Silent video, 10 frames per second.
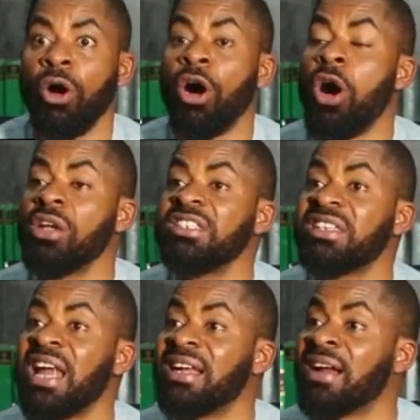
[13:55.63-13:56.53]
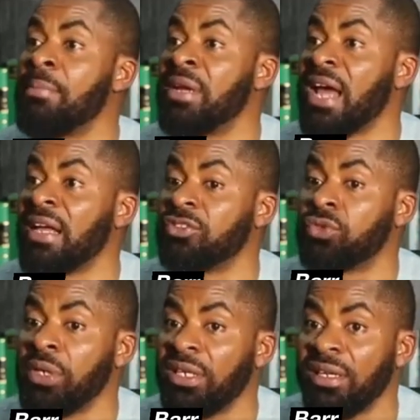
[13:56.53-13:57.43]
All this land grabbing that he's
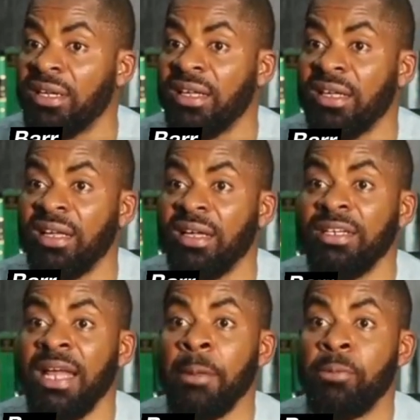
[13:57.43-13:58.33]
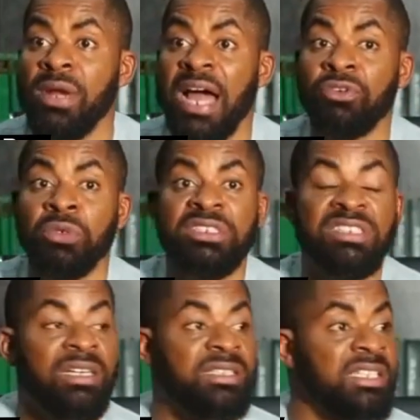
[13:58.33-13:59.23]
doing, the people that are doing
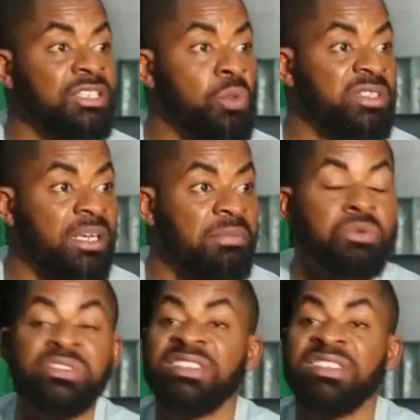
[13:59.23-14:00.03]
deals with him, he will